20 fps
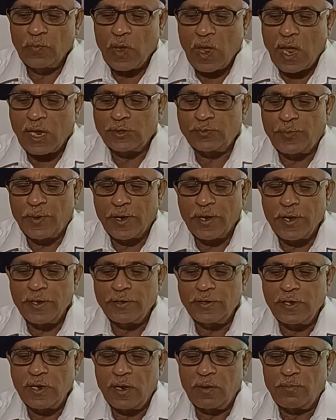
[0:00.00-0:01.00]
as per
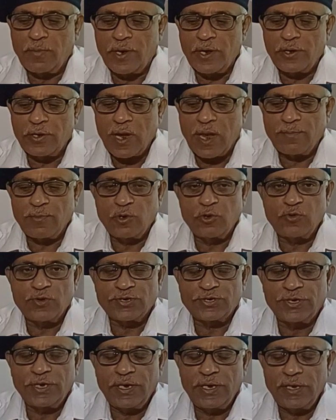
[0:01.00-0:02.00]
Indian Maritime
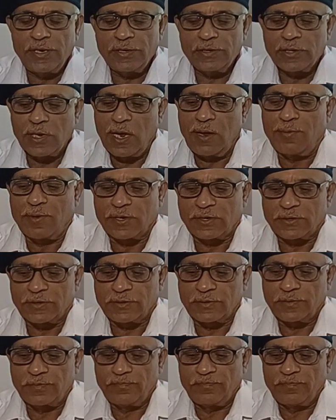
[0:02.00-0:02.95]
University syllabus.